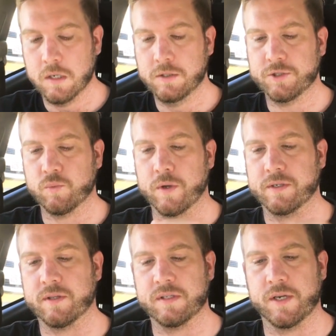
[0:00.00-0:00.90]
Just went
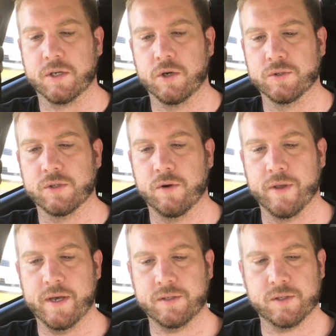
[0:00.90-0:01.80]
into the center console
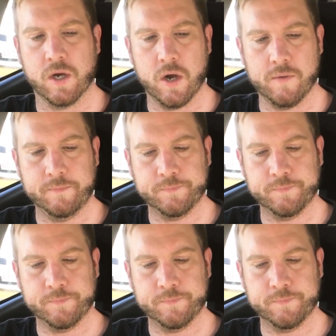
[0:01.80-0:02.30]
there. So